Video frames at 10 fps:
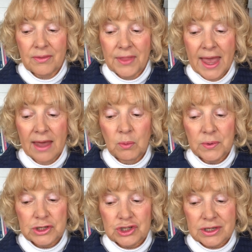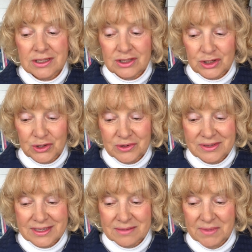that which
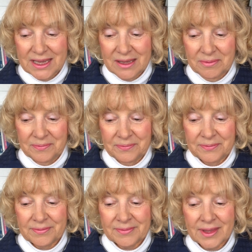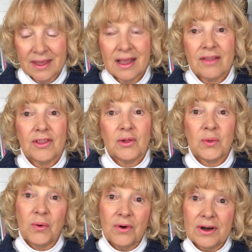concerns me. The
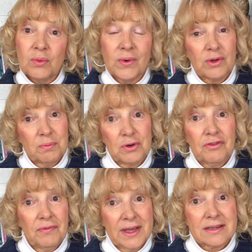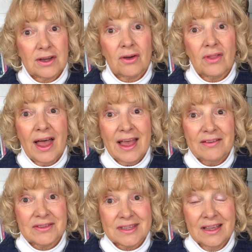Lord will perfect our
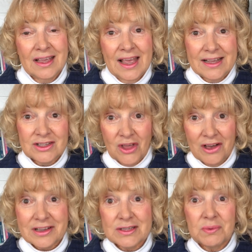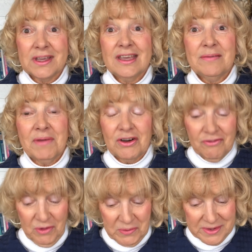lives as long as we keep our
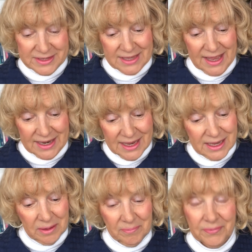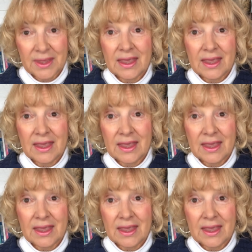focus on Him.